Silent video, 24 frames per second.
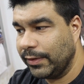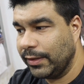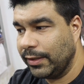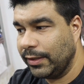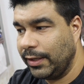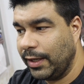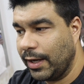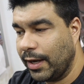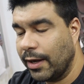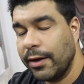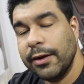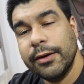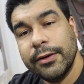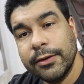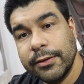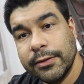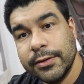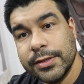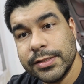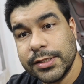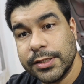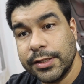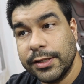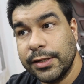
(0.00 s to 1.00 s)
Yeah,
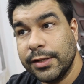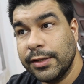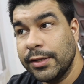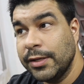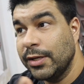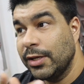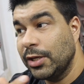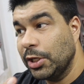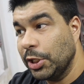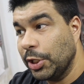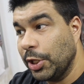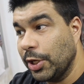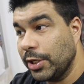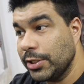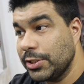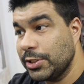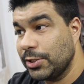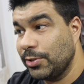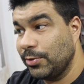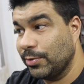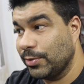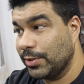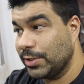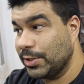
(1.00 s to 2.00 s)
so those
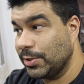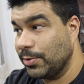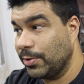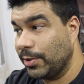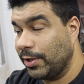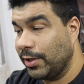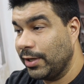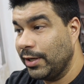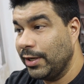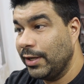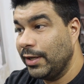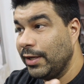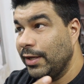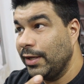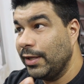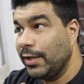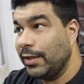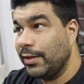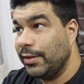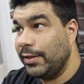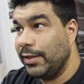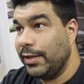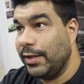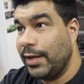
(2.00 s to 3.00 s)
two are sorted.
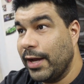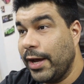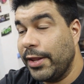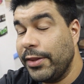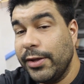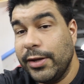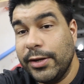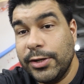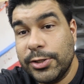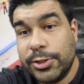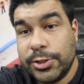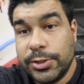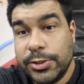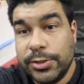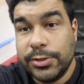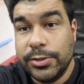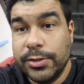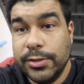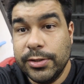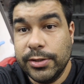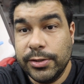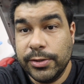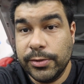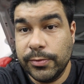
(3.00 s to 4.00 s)
The other
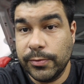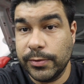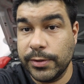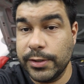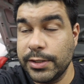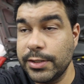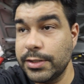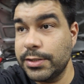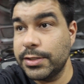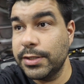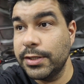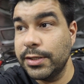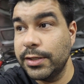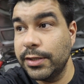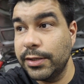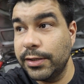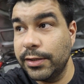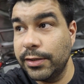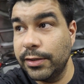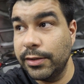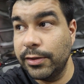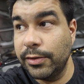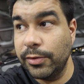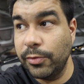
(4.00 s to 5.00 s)
issue was
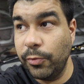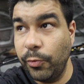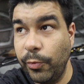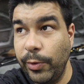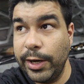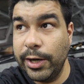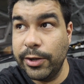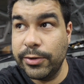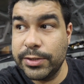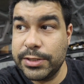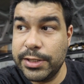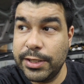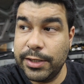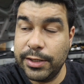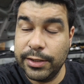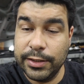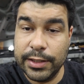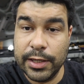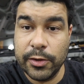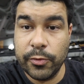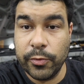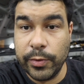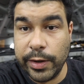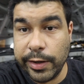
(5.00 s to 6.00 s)
when I was hitting
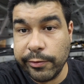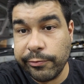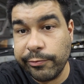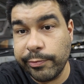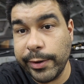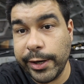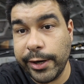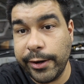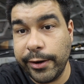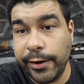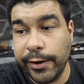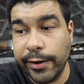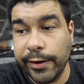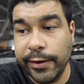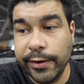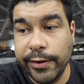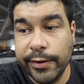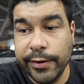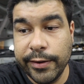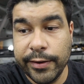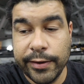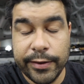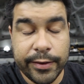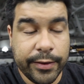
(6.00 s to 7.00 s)
that rev barrier
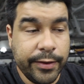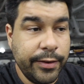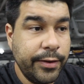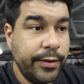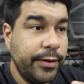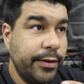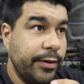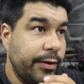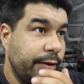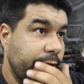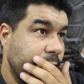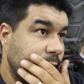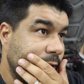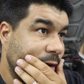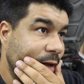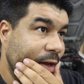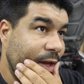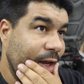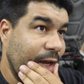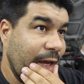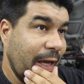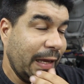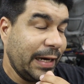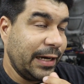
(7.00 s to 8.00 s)

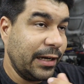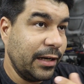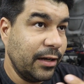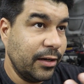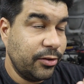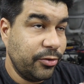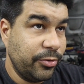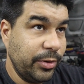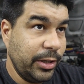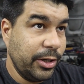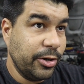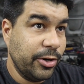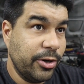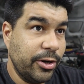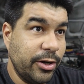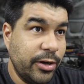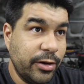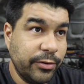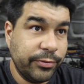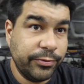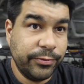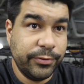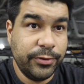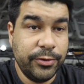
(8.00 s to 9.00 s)
at
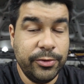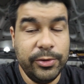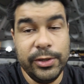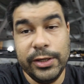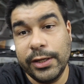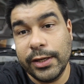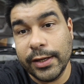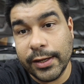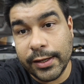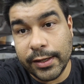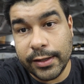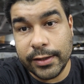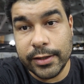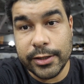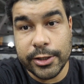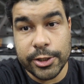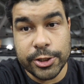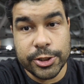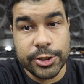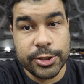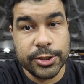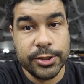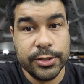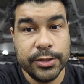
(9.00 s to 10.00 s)
3.5,
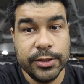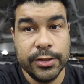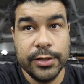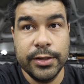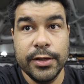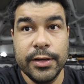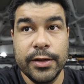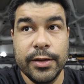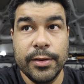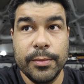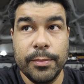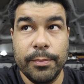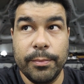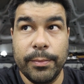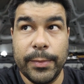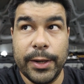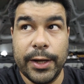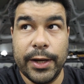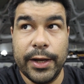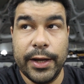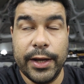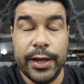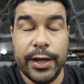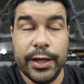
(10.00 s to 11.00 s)
3K-ish,
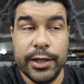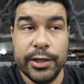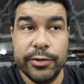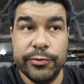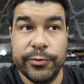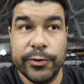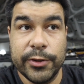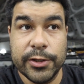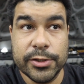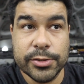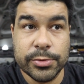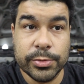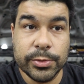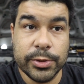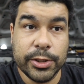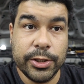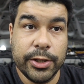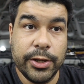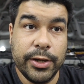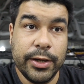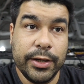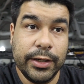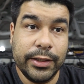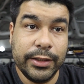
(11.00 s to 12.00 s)
my AFRs were
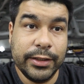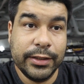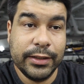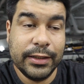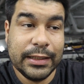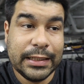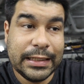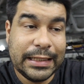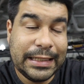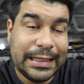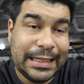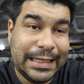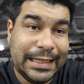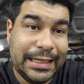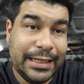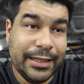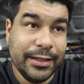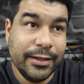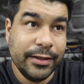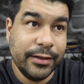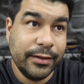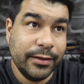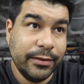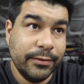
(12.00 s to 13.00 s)
going,
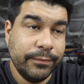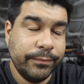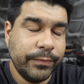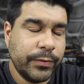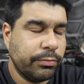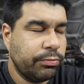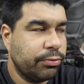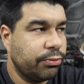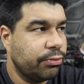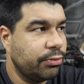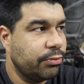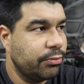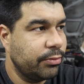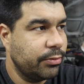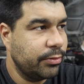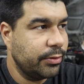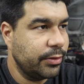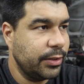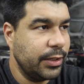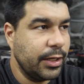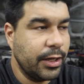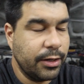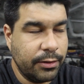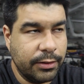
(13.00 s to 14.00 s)
leaning
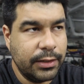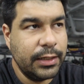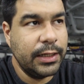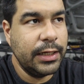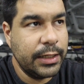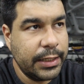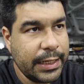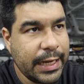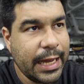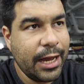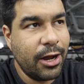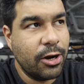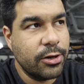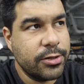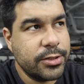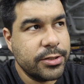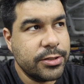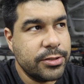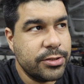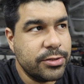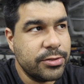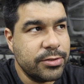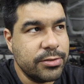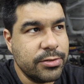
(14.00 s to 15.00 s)
out
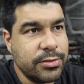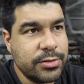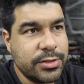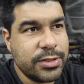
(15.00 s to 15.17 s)
to